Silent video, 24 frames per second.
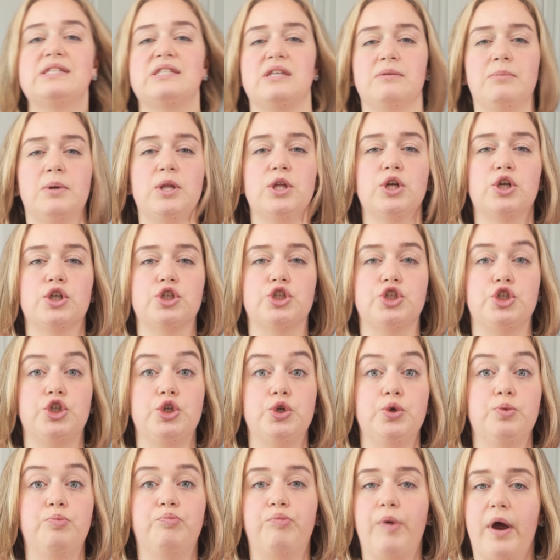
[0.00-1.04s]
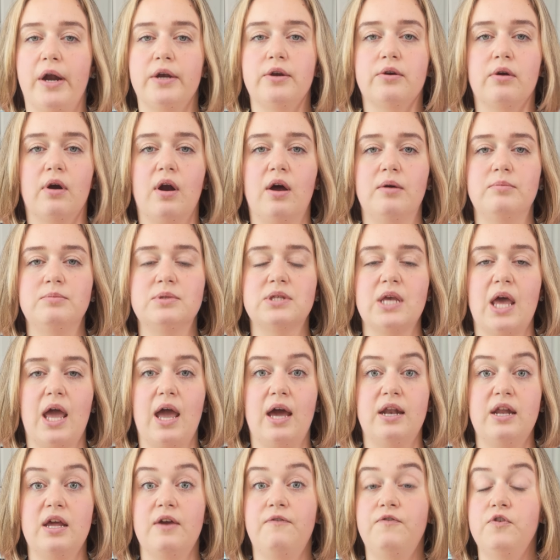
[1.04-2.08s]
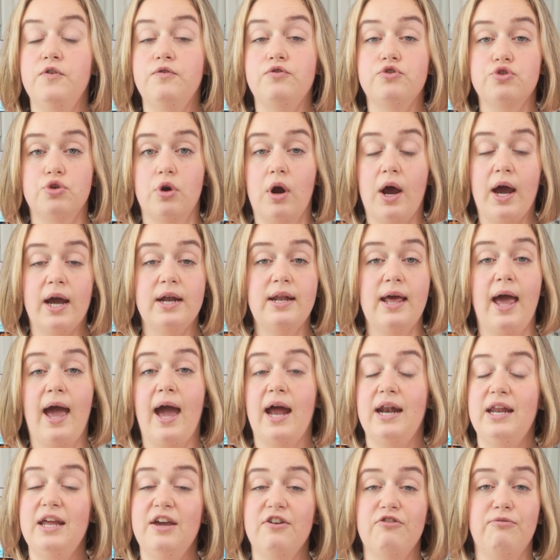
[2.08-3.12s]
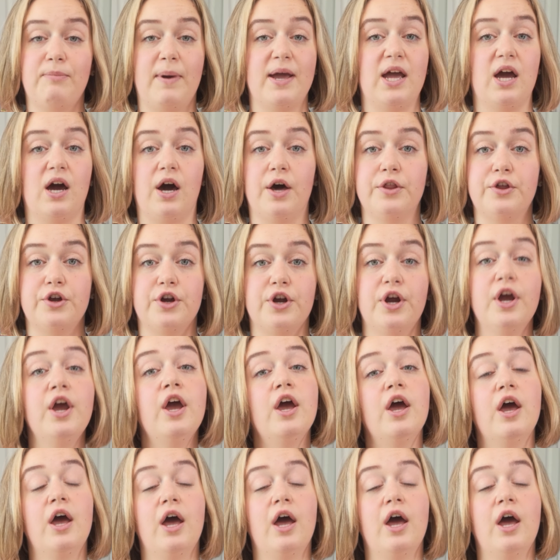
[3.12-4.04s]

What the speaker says: similar to breadcrumbs, and if you've tried any of my other